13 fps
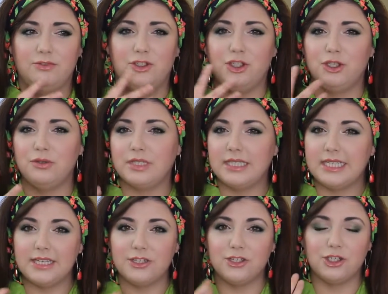
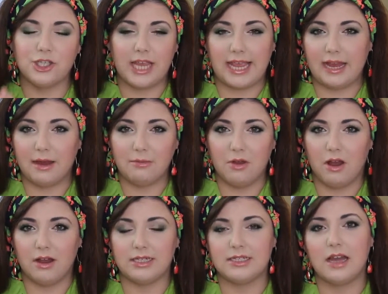juicy jam
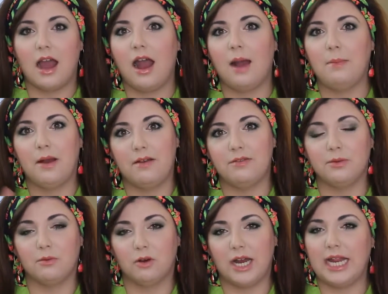on top of
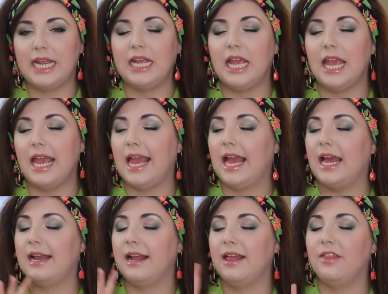the meringue,
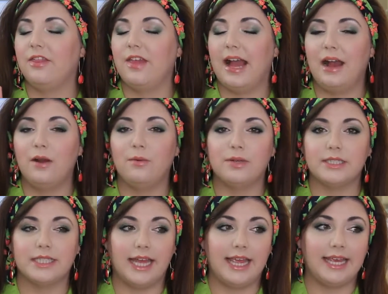and that
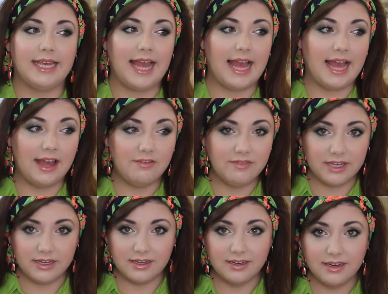was like
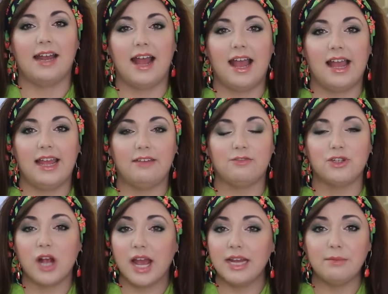heaven. I
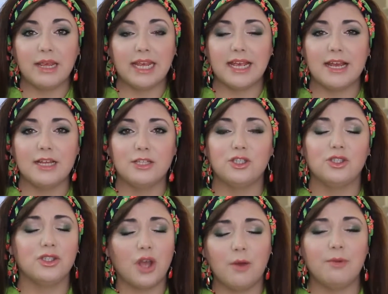tried to make it
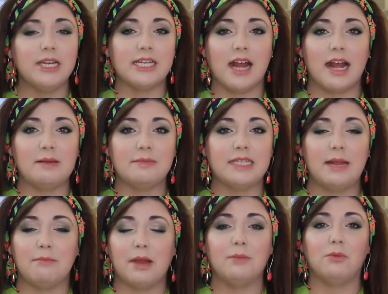so many times
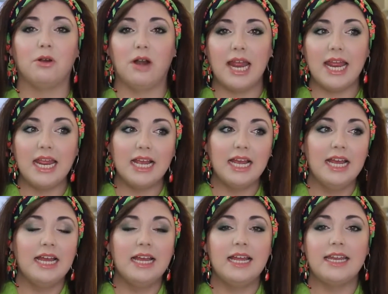and my meringue
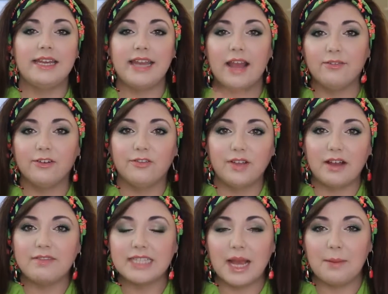never
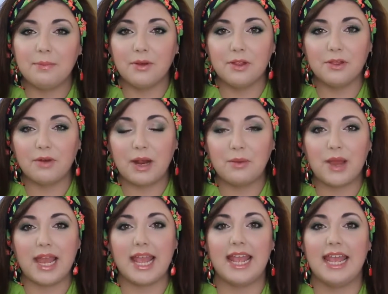fluffs up the right
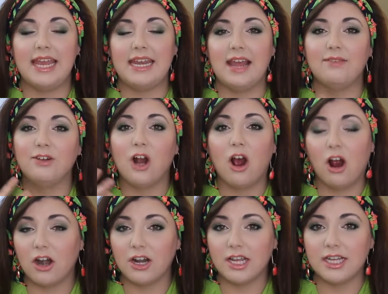way. It never
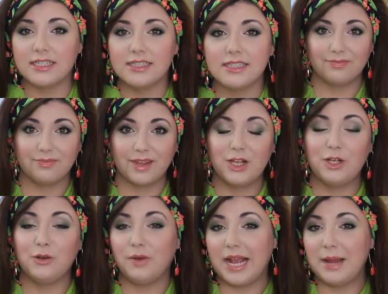hardens.
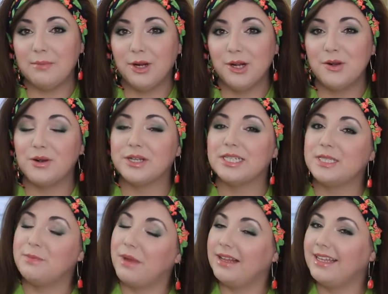Grammar or
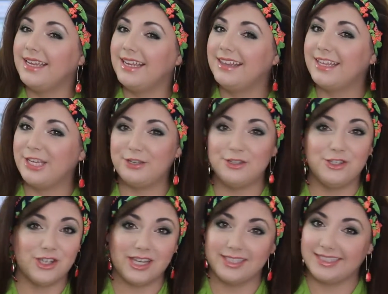spelling that you
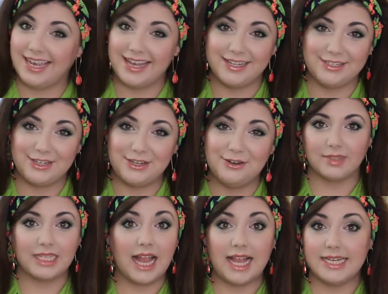just can't do.
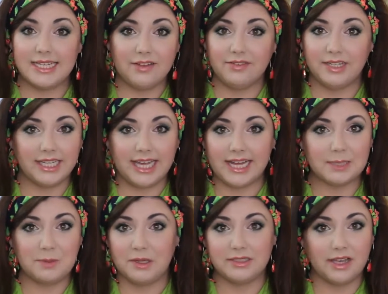I definitely
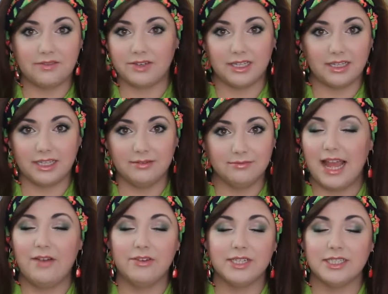can't spell definitely.
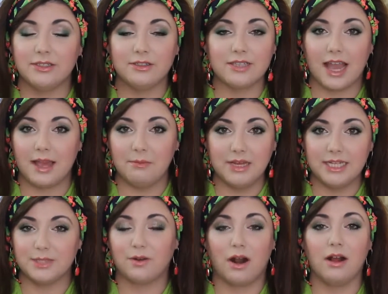Every single time
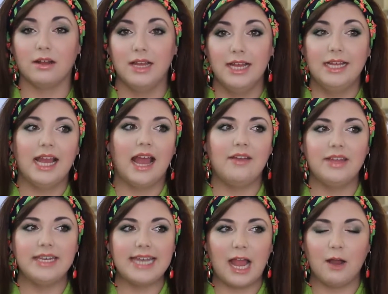it's wrong. And
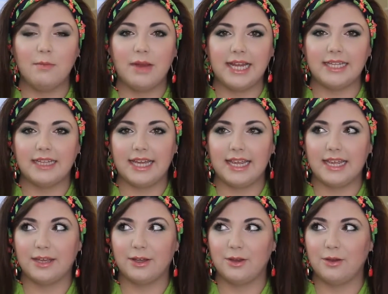then now my
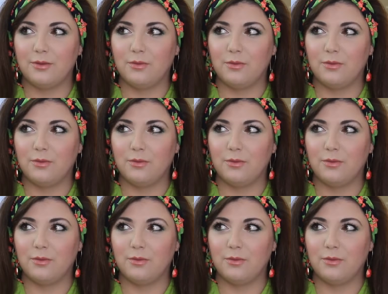like